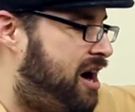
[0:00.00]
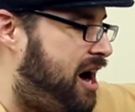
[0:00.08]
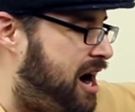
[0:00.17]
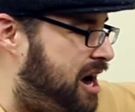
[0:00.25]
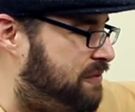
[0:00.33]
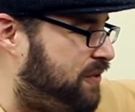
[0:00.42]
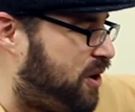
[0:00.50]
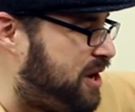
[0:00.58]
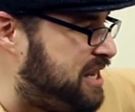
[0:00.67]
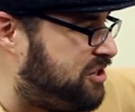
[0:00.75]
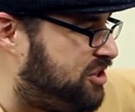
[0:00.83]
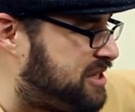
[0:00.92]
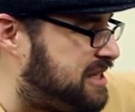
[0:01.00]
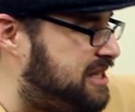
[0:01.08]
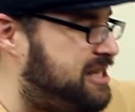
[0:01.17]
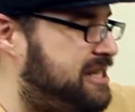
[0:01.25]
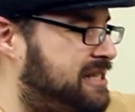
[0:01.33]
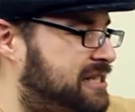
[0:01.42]
Uh, if you are interested
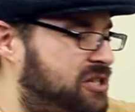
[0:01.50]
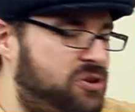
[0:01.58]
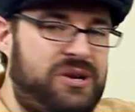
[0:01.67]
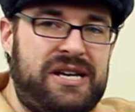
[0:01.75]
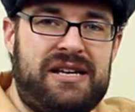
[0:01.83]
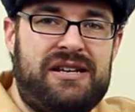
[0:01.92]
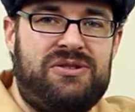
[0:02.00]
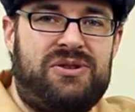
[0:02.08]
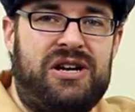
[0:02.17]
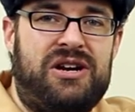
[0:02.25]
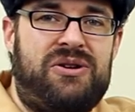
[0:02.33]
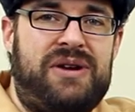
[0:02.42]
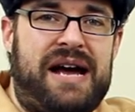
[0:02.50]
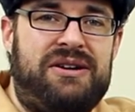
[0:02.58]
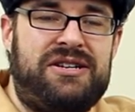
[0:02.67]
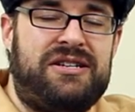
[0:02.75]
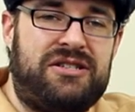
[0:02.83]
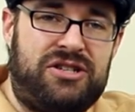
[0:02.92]
in this unit, you can go
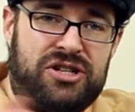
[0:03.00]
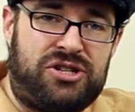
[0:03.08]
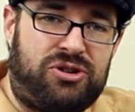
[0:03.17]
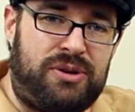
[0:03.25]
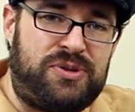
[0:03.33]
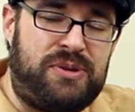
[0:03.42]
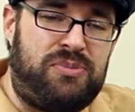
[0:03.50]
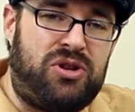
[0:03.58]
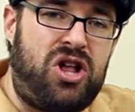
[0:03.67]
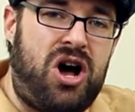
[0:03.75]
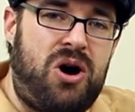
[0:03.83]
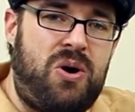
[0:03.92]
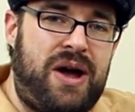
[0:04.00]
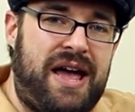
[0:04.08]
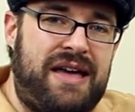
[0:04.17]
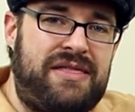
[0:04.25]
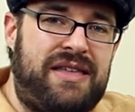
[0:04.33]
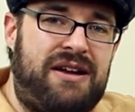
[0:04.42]
down into the description below
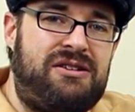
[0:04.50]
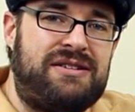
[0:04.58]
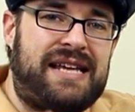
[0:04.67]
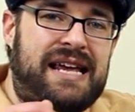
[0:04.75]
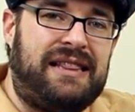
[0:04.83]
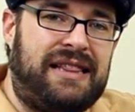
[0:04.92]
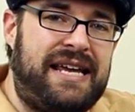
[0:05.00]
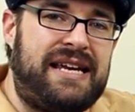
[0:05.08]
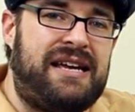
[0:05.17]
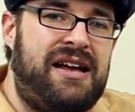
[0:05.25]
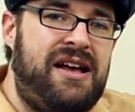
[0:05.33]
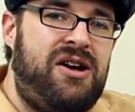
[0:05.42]
and there is a link